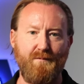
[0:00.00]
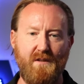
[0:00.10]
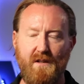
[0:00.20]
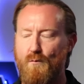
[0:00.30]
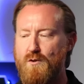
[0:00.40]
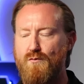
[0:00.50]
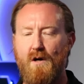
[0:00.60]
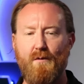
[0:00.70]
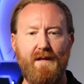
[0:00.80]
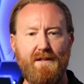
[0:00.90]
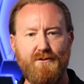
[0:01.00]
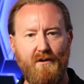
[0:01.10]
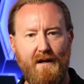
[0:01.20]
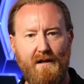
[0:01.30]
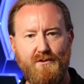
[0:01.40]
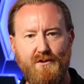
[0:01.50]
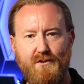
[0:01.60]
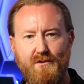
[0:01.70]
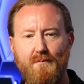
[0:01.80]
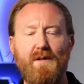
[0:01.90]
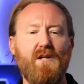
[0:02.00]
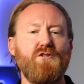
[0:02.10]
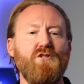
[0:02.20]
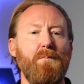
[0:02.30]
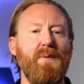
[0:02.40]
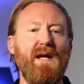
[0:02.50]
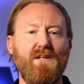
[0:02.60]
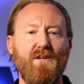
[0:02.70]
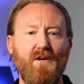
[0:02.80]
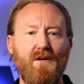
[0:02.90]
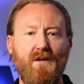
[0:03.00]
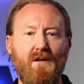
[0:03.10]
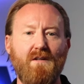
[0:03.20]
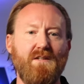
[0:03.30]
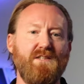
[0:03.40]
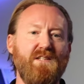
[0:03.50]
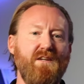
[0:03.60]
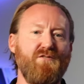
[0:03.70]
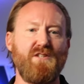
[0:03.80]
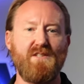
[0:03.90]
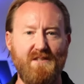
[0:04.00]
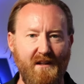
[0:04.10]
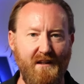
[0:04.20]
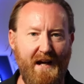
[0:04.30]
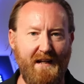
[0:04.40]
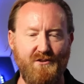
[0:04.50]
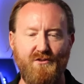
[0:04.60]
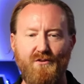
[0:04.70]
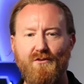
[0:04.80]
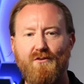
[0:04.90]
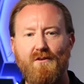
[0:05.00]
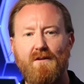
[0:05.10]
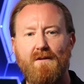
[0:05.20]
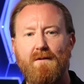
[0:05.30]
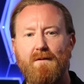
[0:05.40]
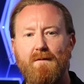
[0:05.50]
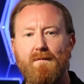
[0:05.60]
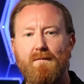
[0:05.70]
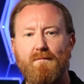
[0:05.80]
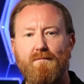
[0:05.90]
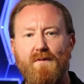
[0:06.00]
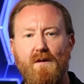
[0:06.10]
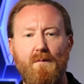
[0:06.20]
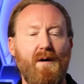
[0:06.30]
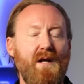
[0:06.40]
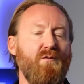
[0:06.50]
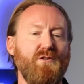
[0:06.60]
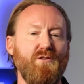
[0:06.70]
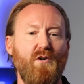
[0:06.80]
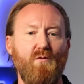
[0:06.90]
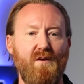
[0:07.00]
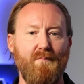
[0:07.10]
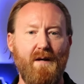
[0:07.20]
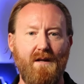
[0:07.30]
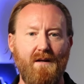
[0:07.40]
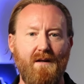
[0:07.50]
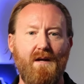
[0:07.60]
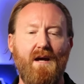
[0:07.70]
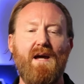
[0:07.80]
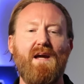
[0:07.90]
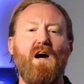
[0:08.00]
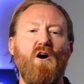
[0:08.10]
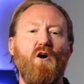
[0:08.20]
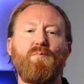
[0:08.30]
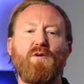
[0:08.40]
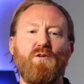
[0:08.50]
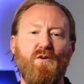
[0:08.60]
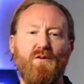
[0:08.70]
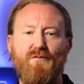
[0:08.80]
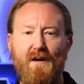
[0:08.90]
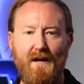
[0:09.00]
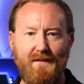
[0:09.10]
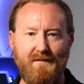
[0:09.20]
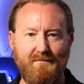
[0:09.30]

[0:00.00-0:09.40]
He's like, what's wrong with asking her how she's doing? Because you pinged her to see if she still likes you. A better result would have been, hey, I hope you're doing fine.